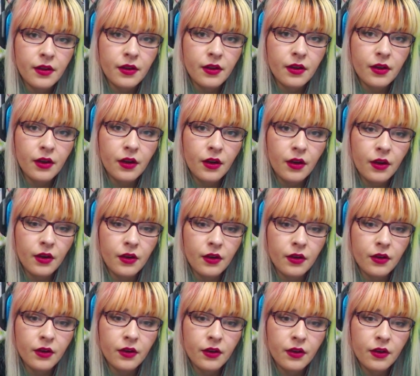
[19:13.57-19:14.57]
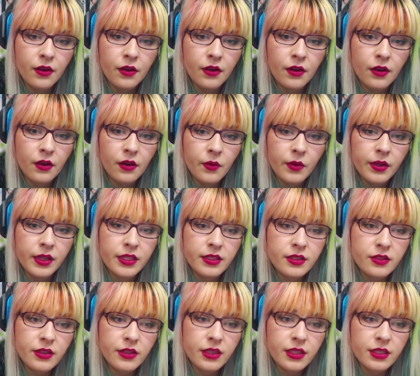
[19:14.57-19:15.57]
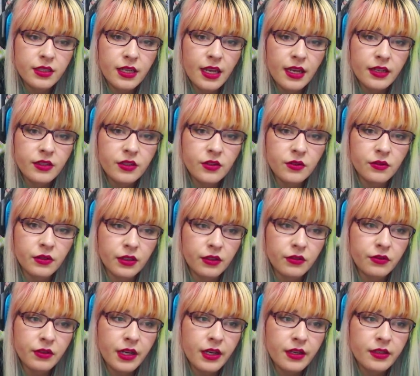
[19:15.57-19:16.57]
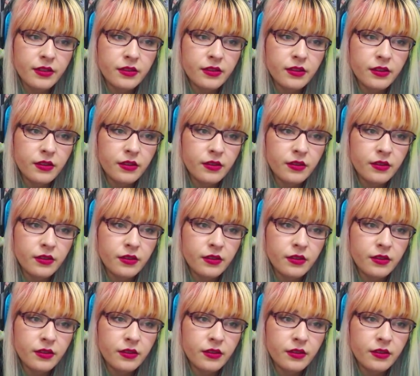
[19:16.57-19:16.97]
Oh. Well, let's look at the tattoo really fast.